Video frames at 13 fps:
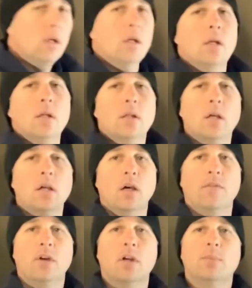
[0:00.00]
the
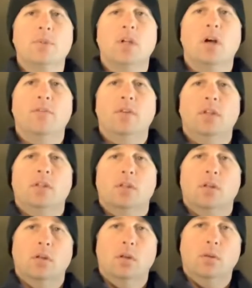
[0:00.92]
cover comes off
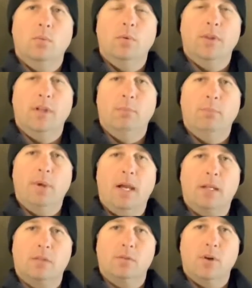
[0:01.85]
easier with an
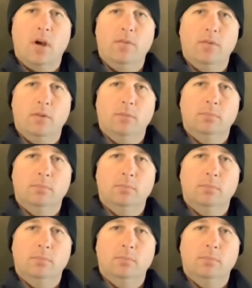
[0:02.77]
impact driver.